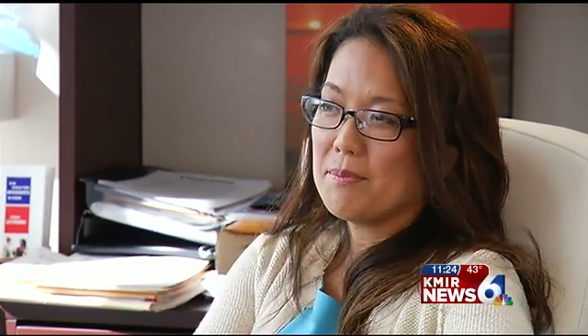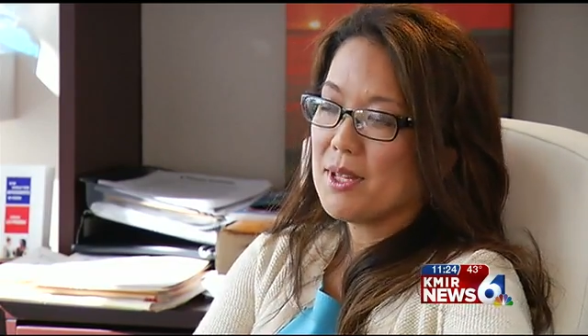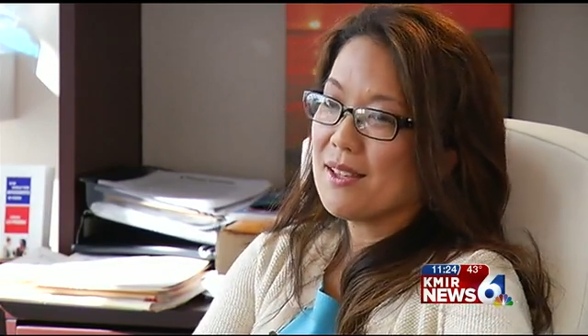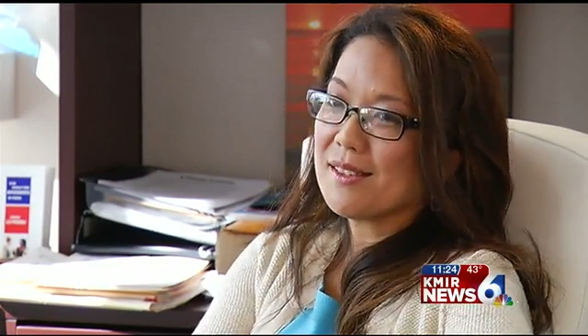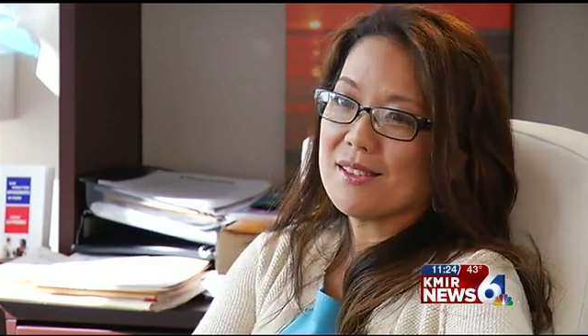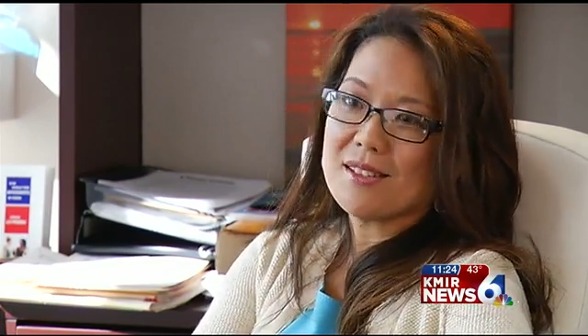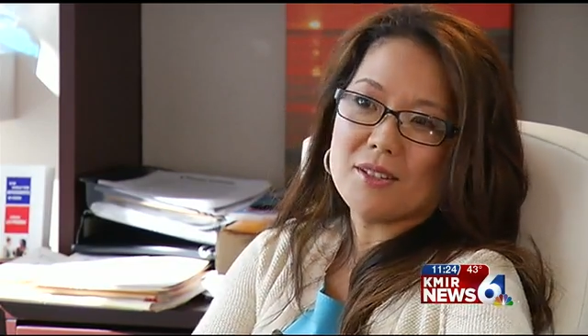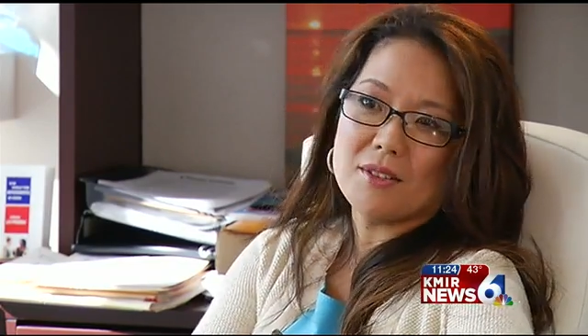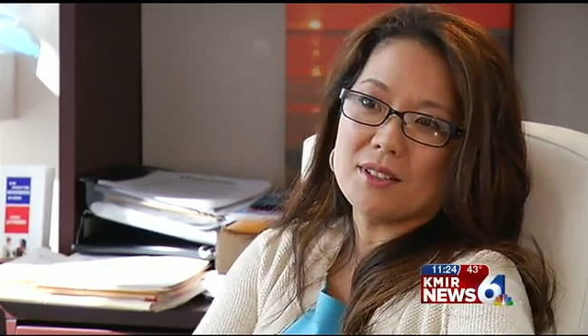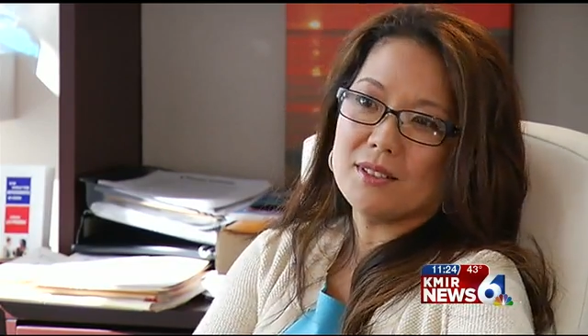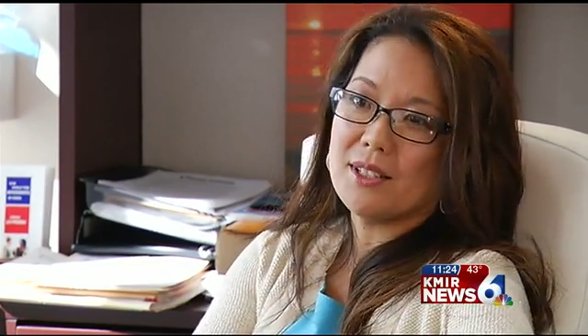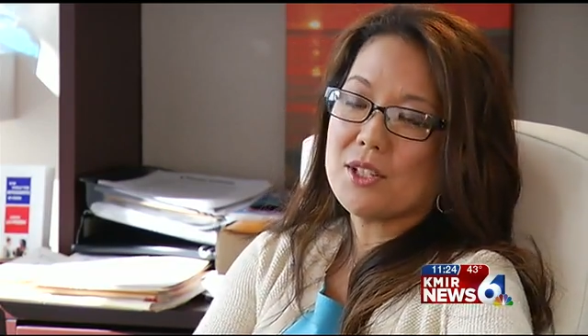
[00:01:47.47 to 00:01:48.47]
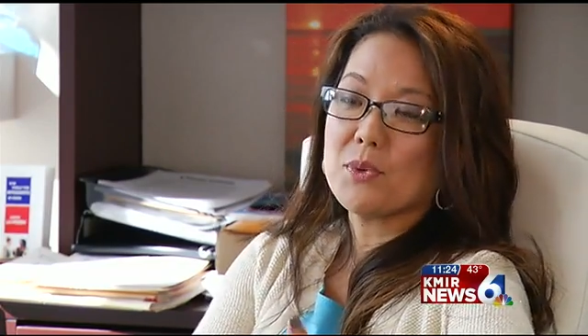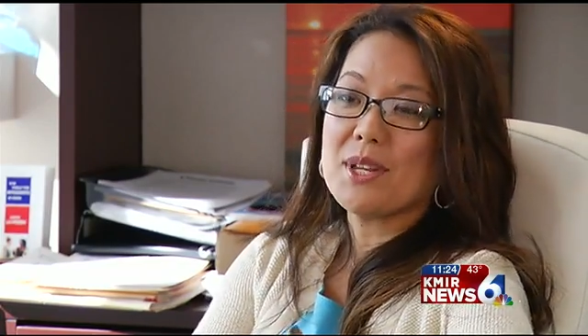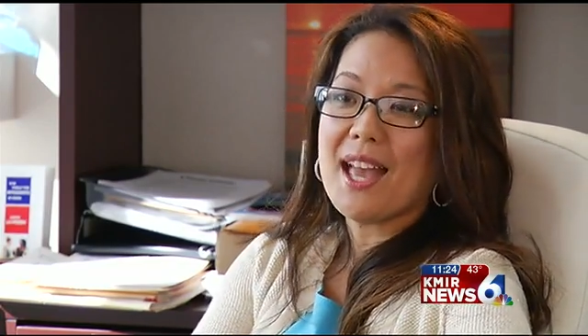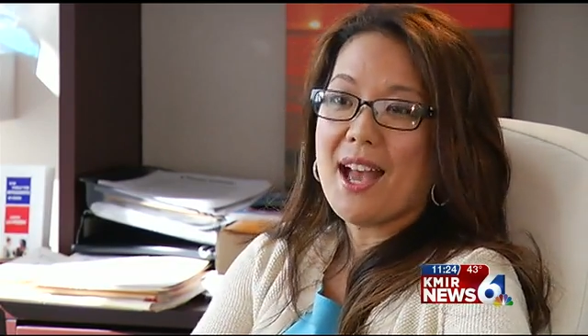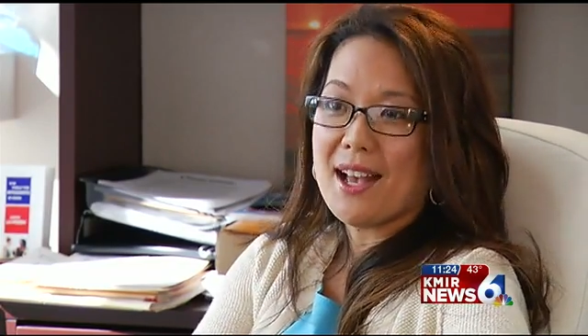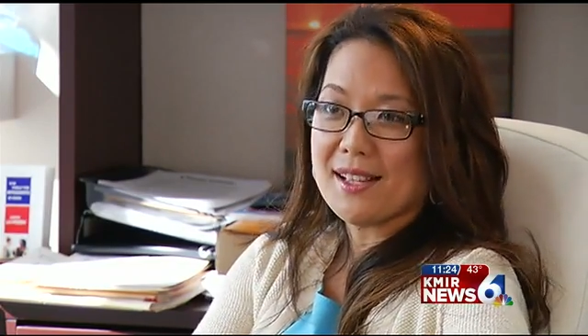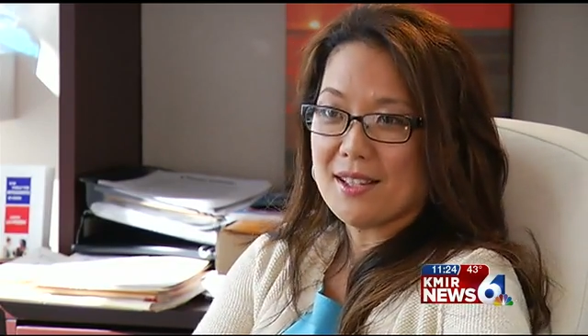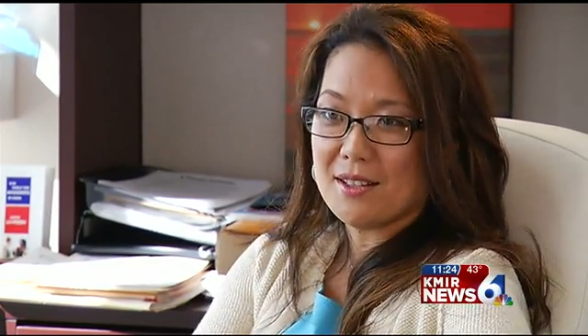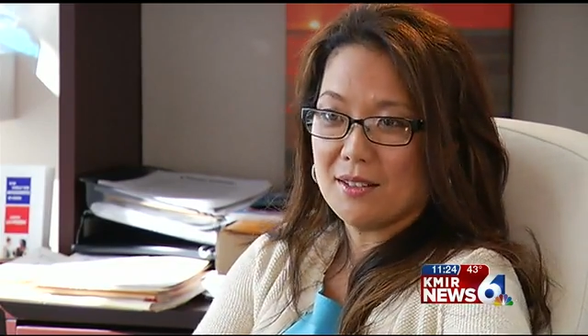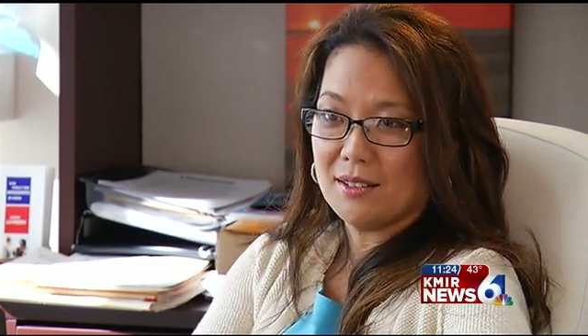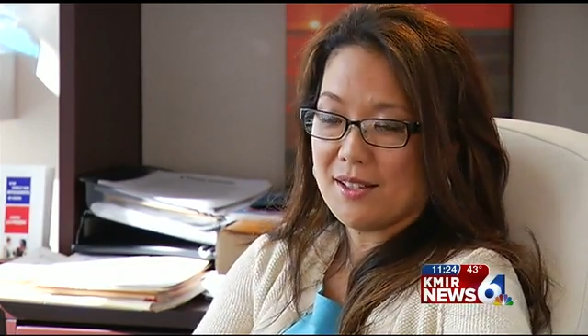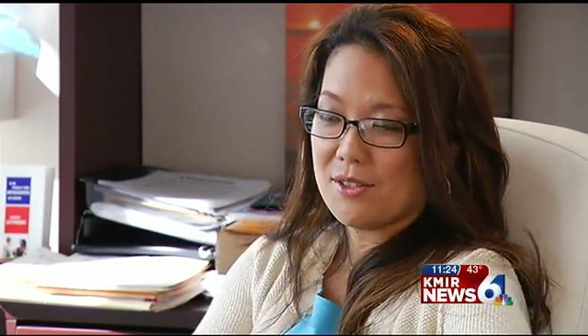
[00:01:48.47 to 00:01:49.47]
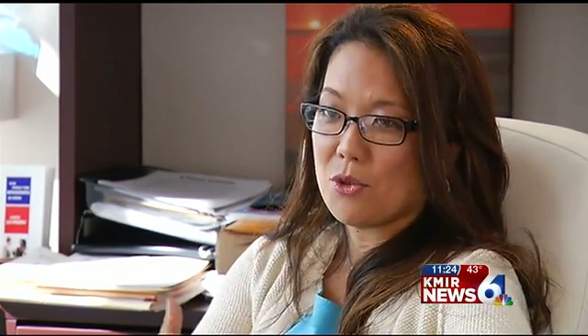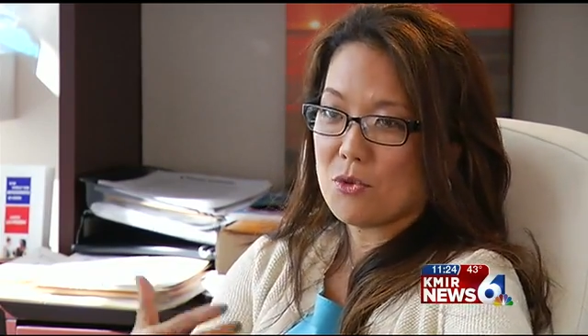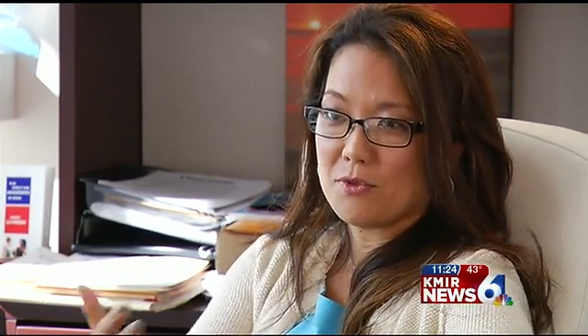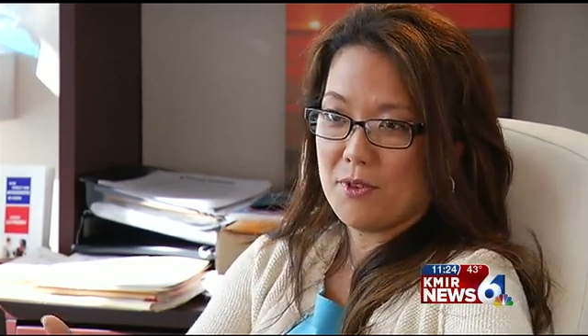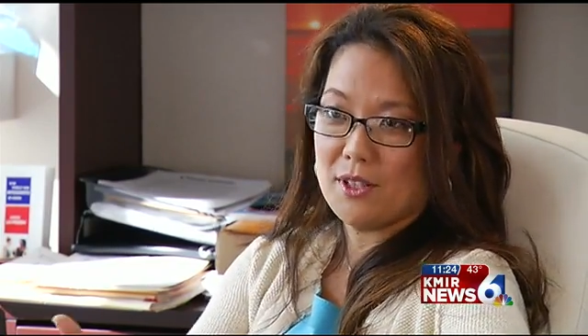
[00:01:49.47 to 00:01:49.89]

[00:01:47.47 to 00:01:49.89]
because until unless we ask and unless there's